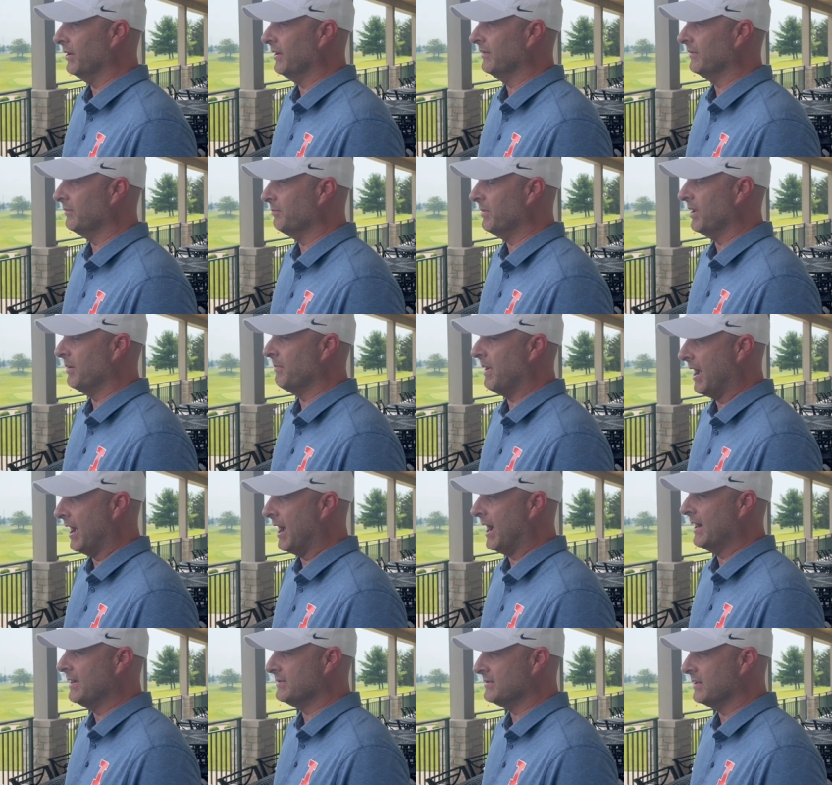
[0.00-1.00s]
he's been my
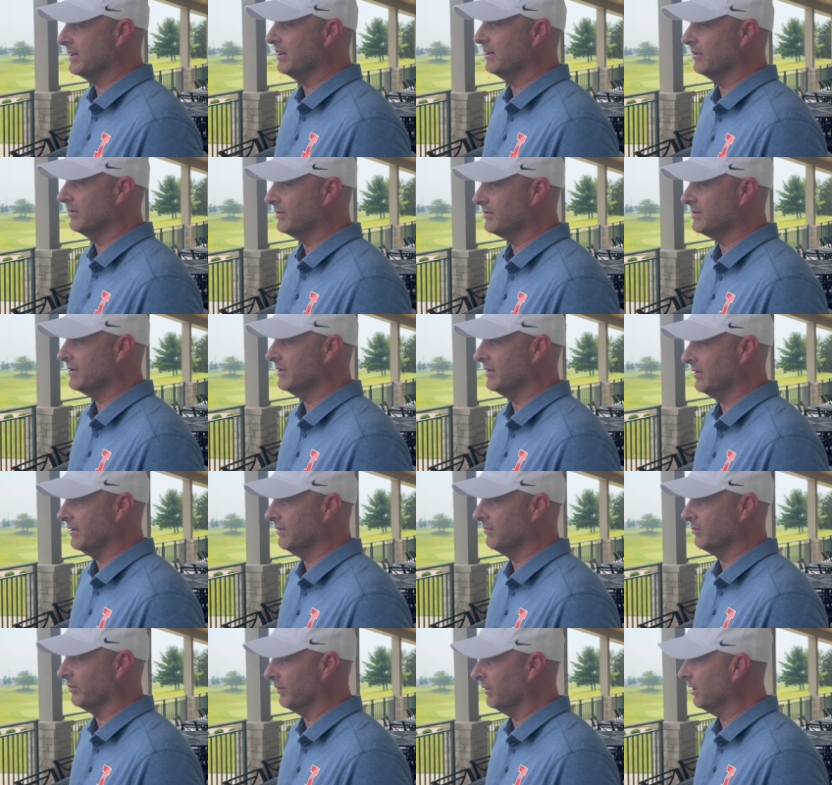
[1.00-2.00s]
eyes and ears, and
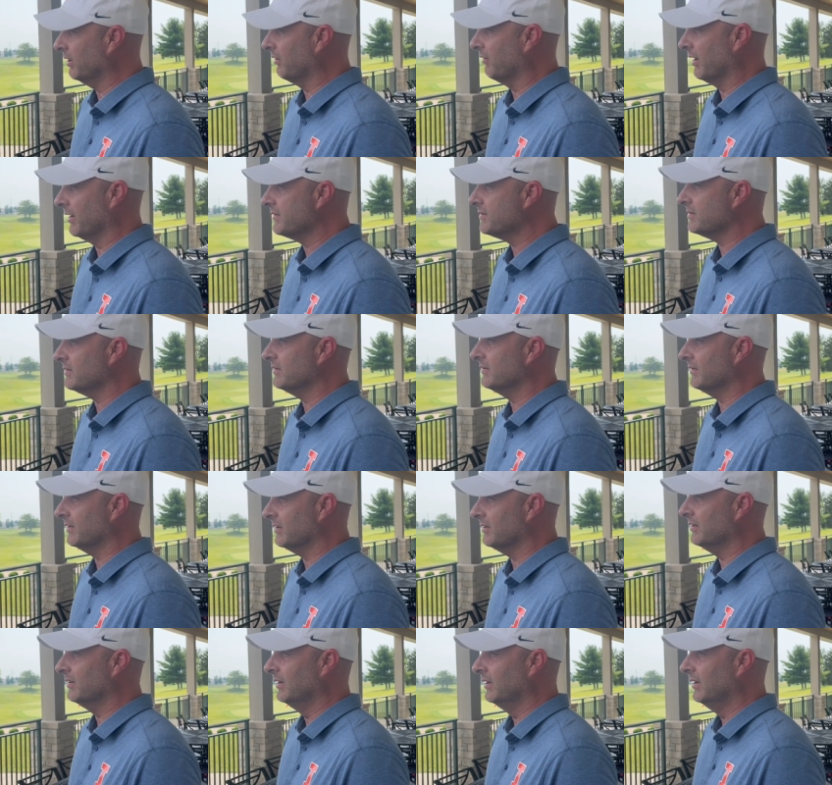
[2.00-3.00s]
he's really aggressive
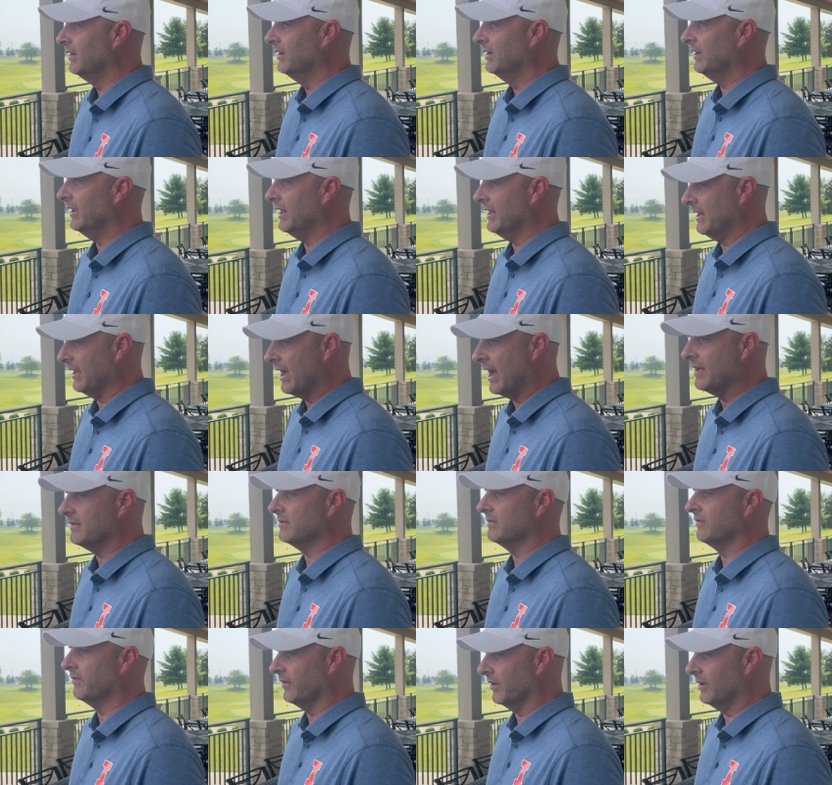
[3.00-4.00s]
and getting guys
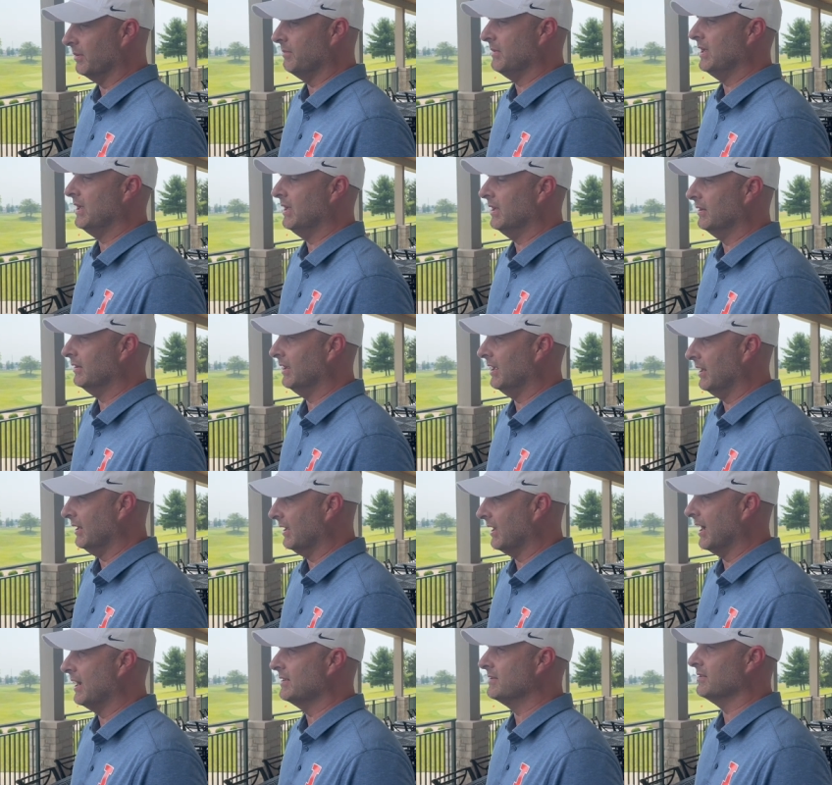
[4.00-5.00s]
in front of me and getting
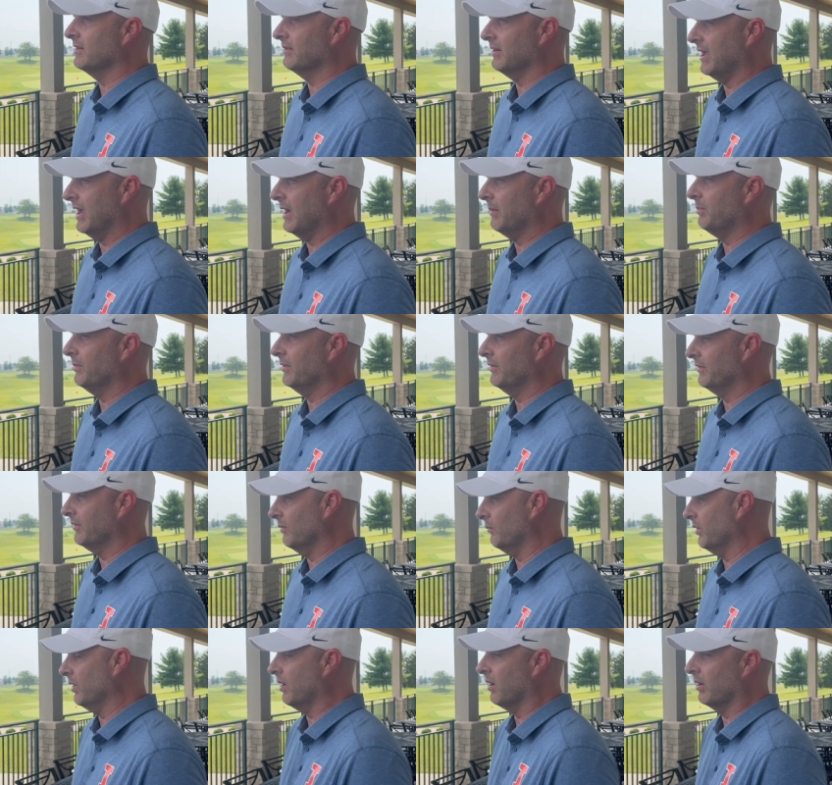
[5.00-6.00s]
guys on campus,
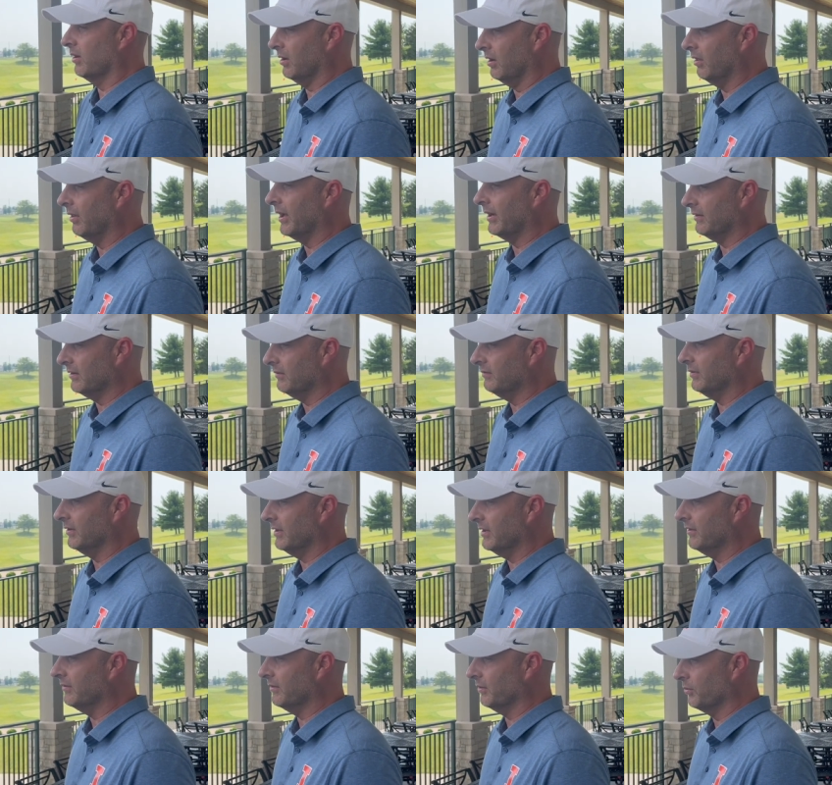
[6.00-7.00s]
and we are
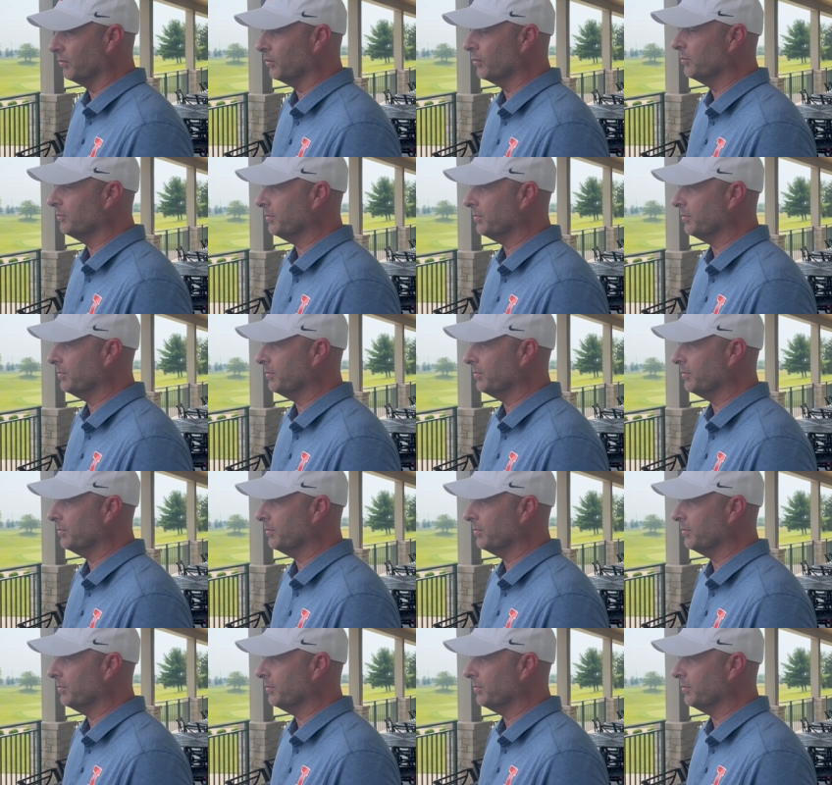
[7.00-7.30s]
collectively as a group,